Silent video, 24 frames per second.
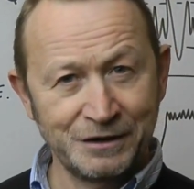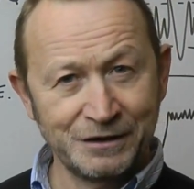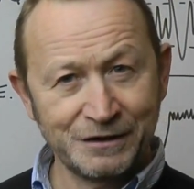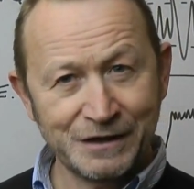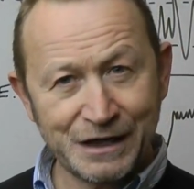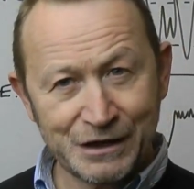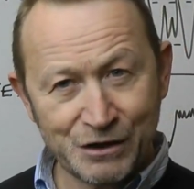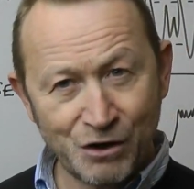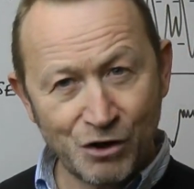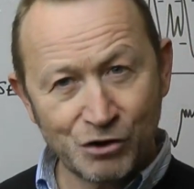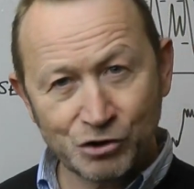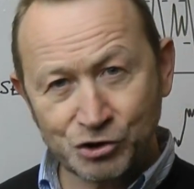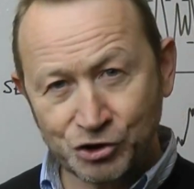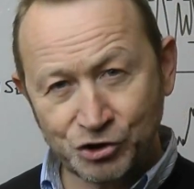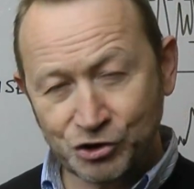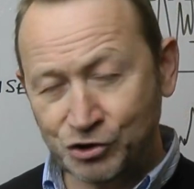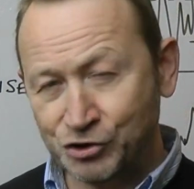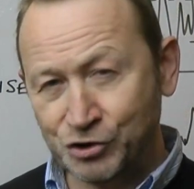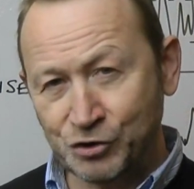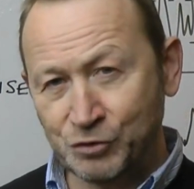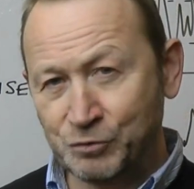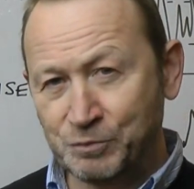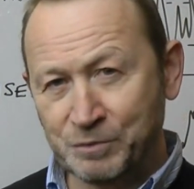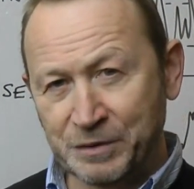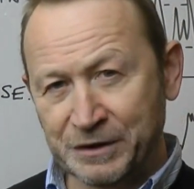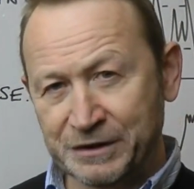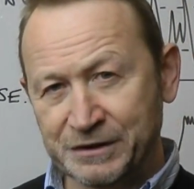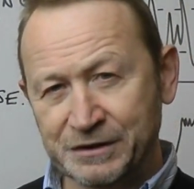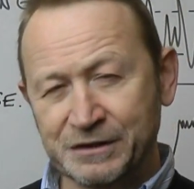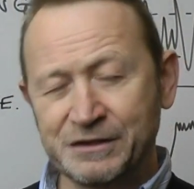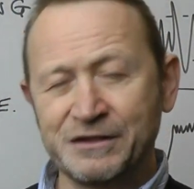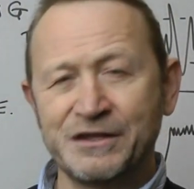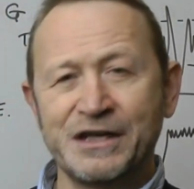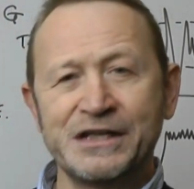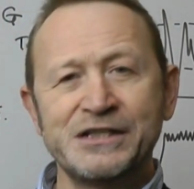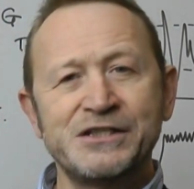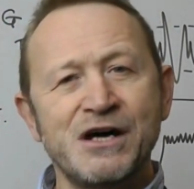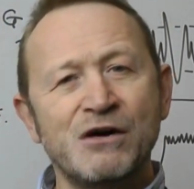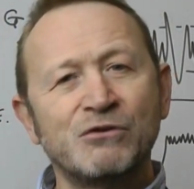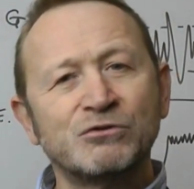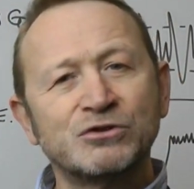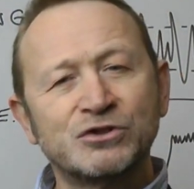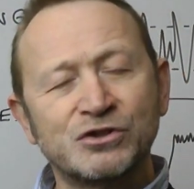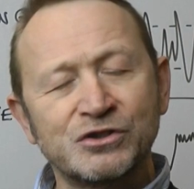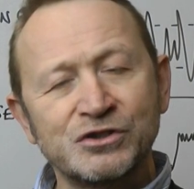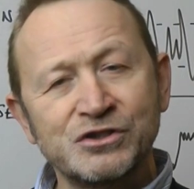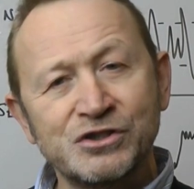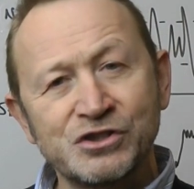They are stupid. They
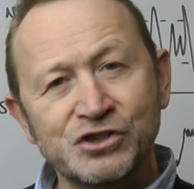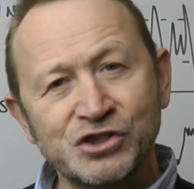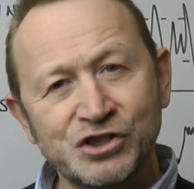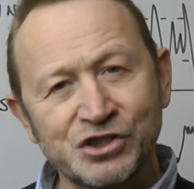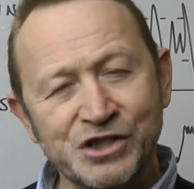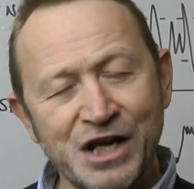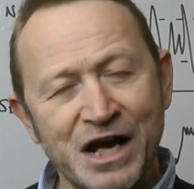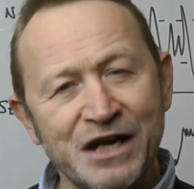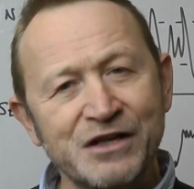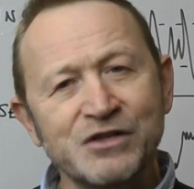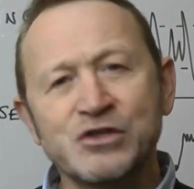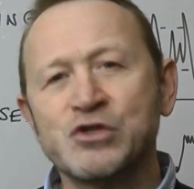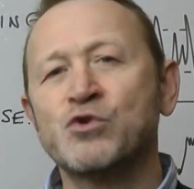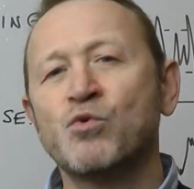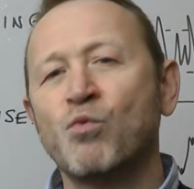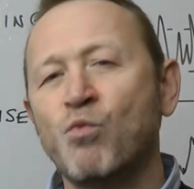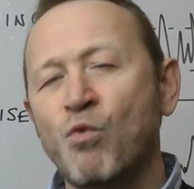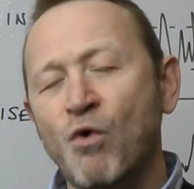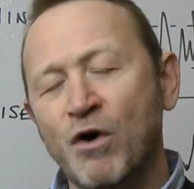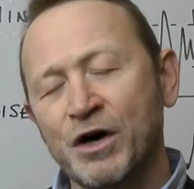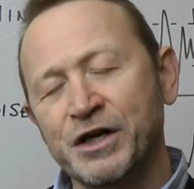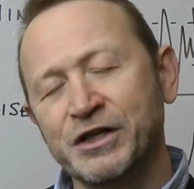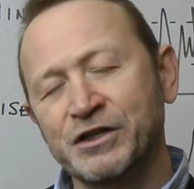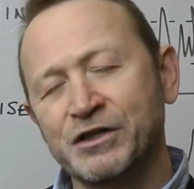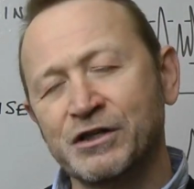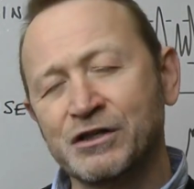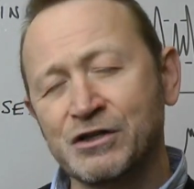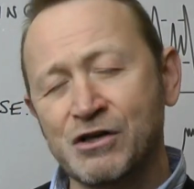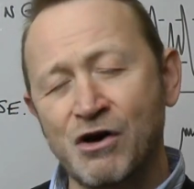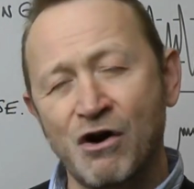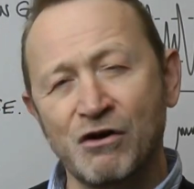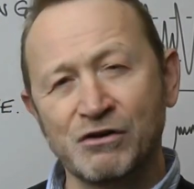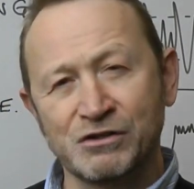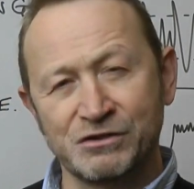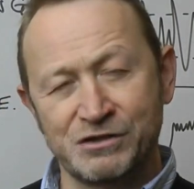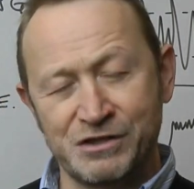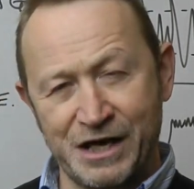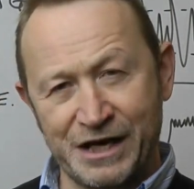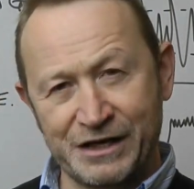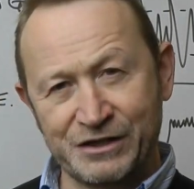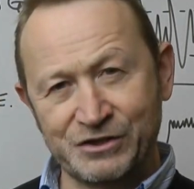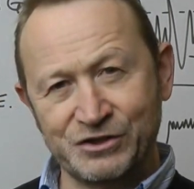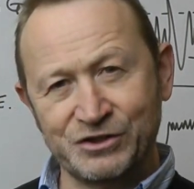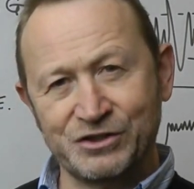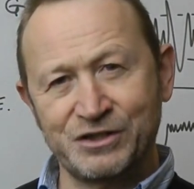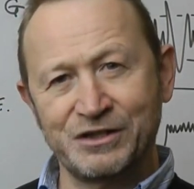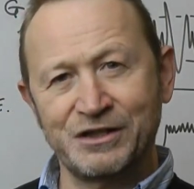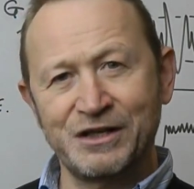don't understand the wider
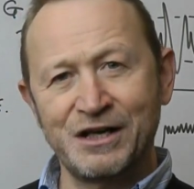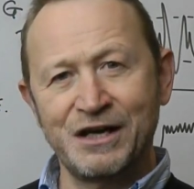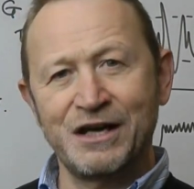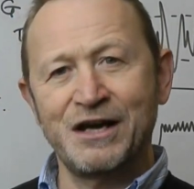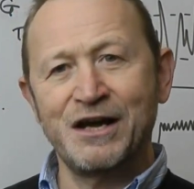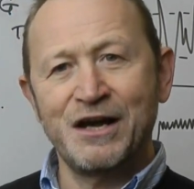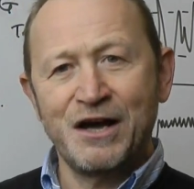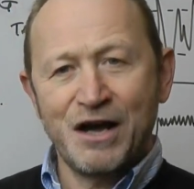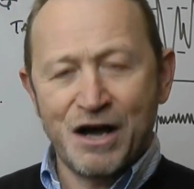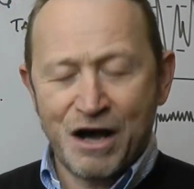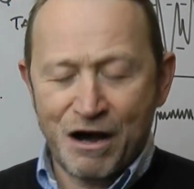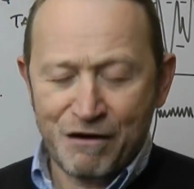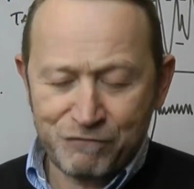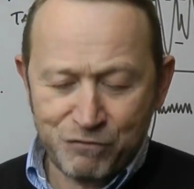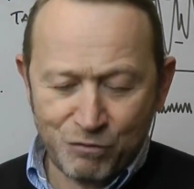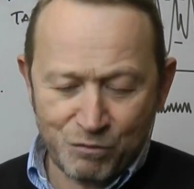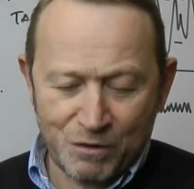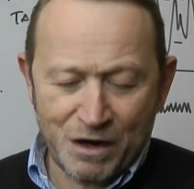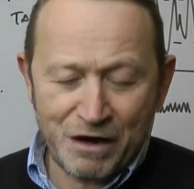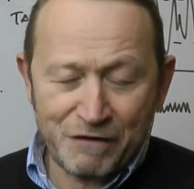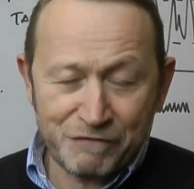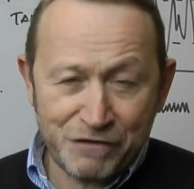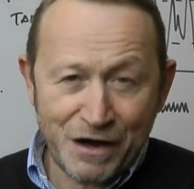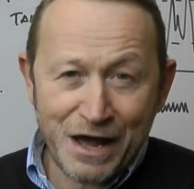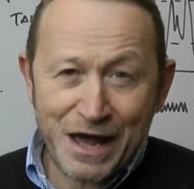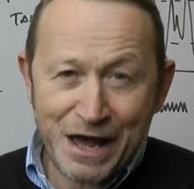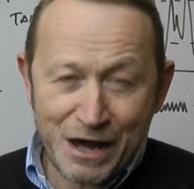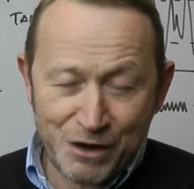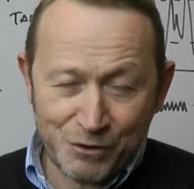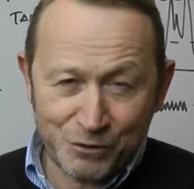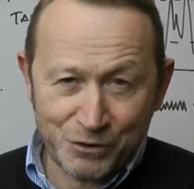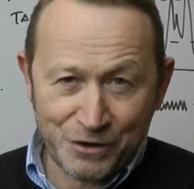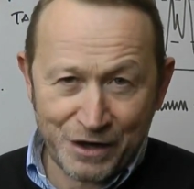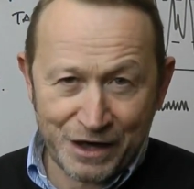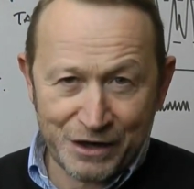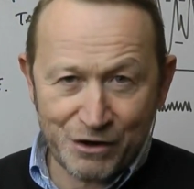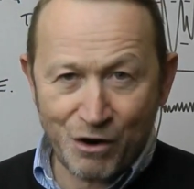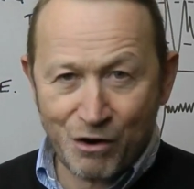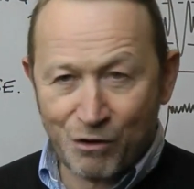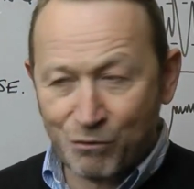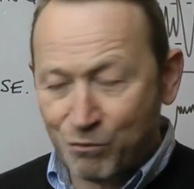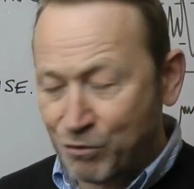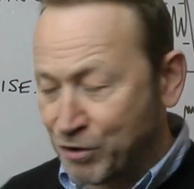context of, of how they are